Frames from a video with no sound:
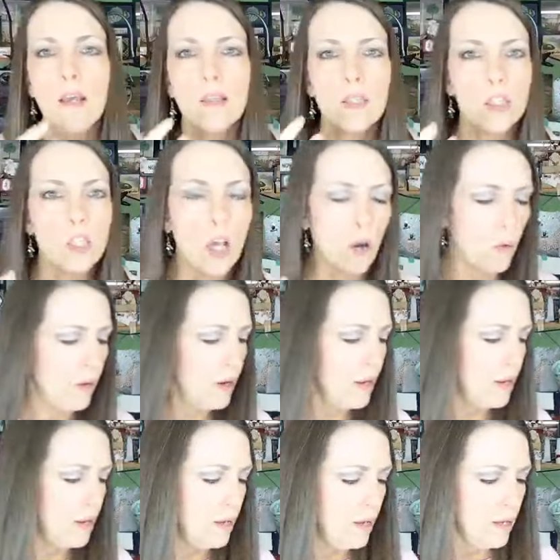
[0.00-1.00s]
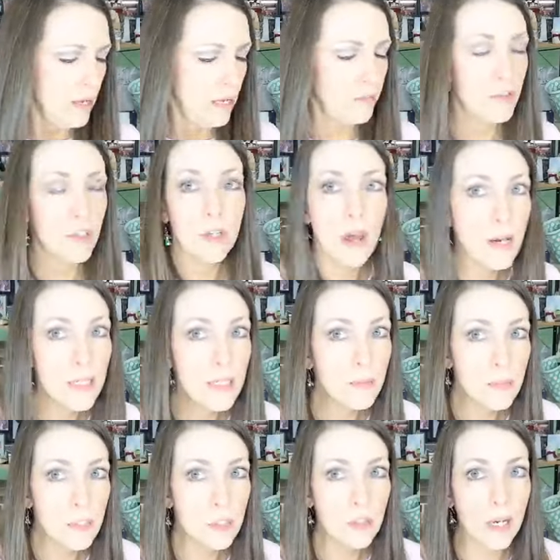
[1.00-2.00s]
So, if you're not a
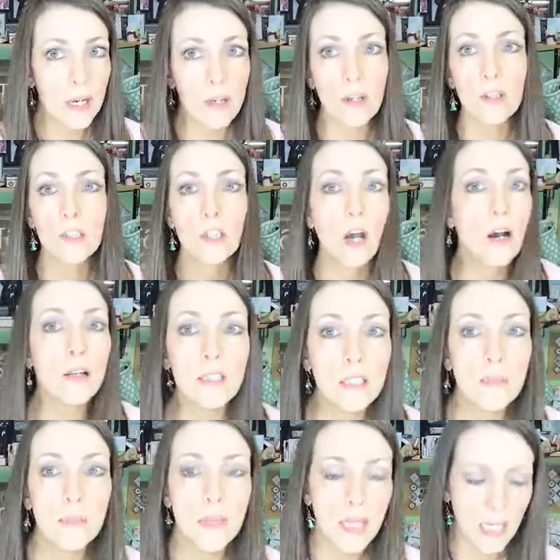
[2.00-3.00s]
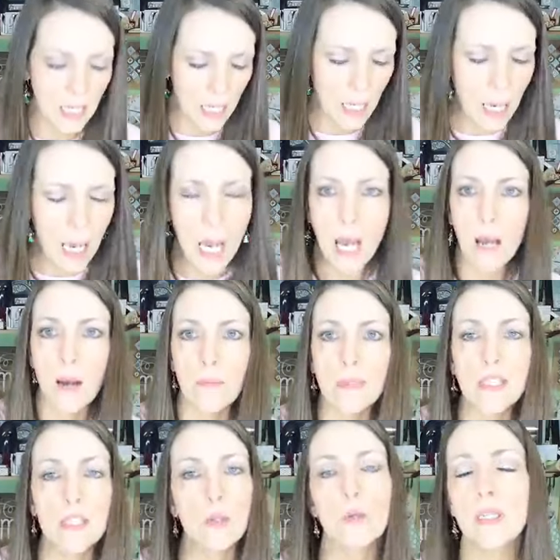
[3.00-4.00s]
demonstrator, talk to me.
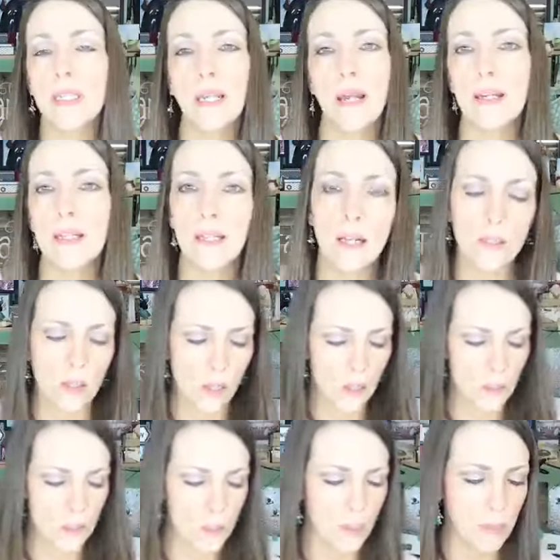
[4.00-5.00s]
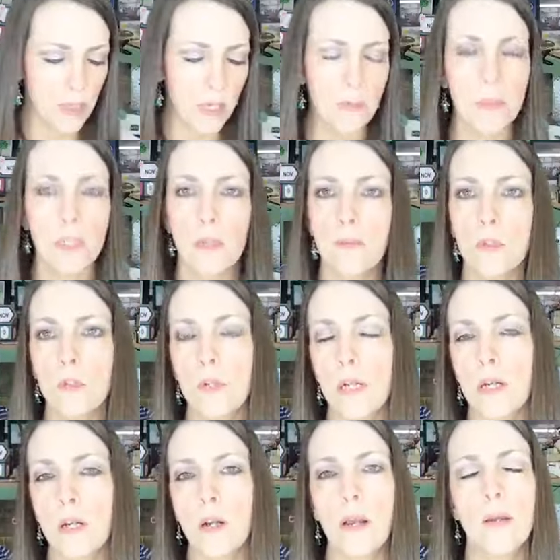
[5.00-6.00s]
It's only $99 to become a demonstrator,